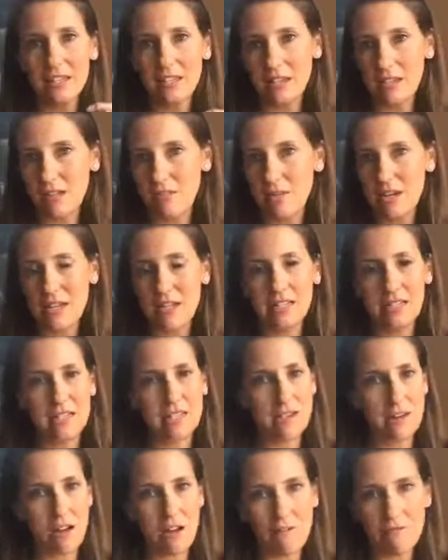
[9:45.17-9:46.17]
So it is
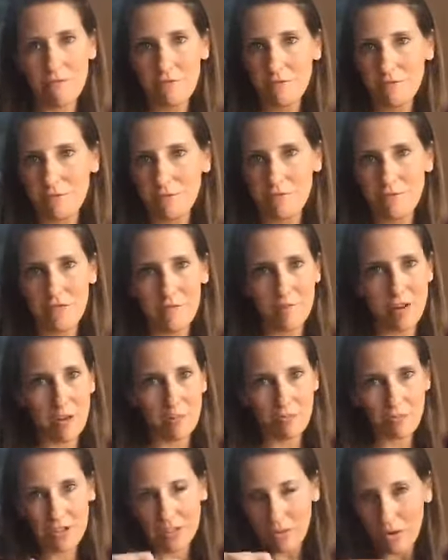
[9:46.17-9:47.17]
not foolproof. I'm
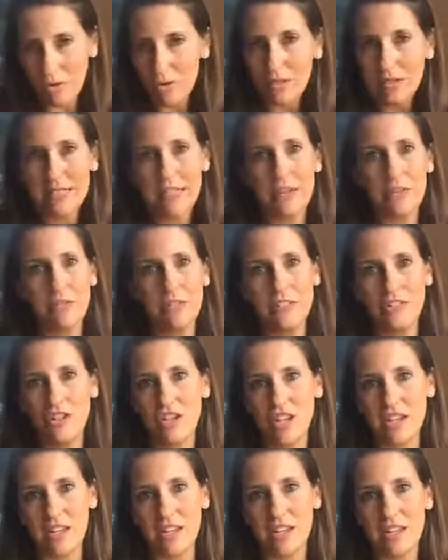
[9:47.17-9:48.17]
not putting a whole sandwich
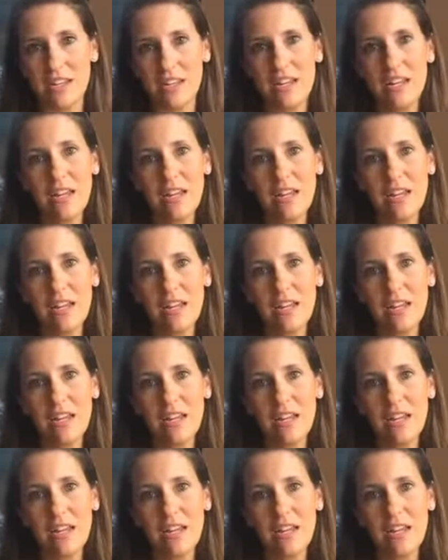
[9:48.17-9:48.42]
in.